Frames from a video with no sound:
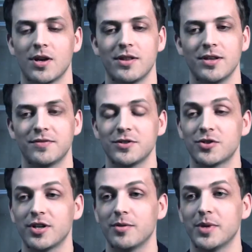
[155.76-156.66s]
The
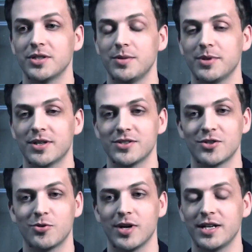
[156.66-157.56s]
Infiltrator in multiplayer is a
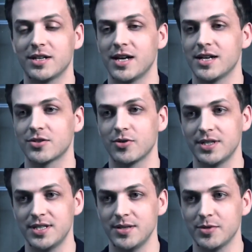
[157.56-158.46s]
great class,
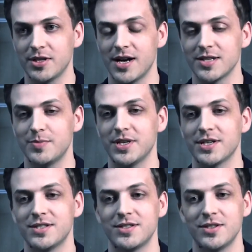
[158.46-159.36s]
great team class,
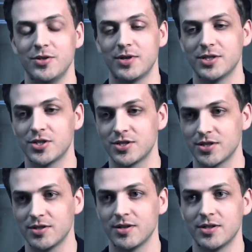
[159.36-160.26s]
because you can just
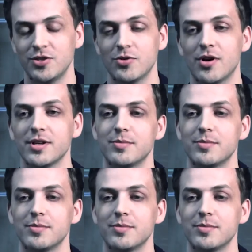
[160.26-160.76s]
do all the